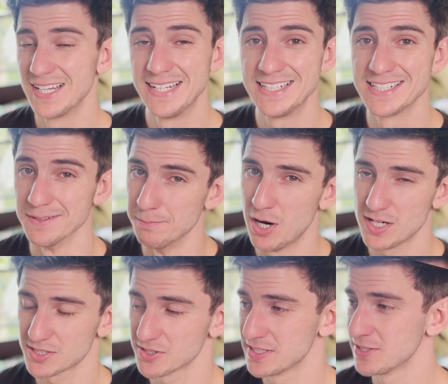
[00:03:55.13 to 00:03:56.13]
It is
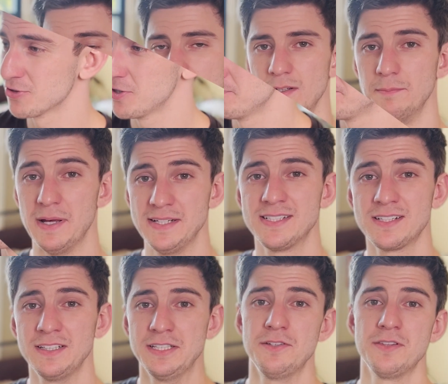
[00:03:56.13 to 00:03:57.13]
imposter syndrome.
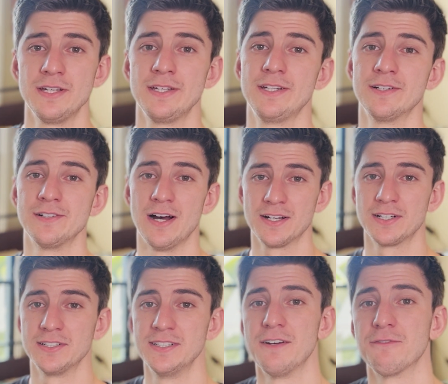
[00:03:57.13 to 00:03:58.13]
Basically, you think you're not
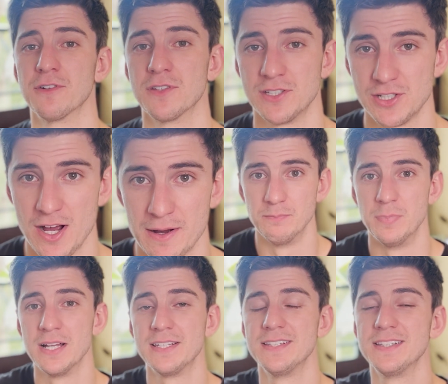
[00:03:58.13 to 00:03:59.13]
good enough for the job,
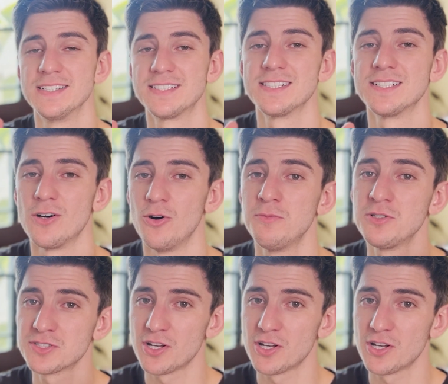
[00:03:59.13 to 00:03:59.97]
but this is almost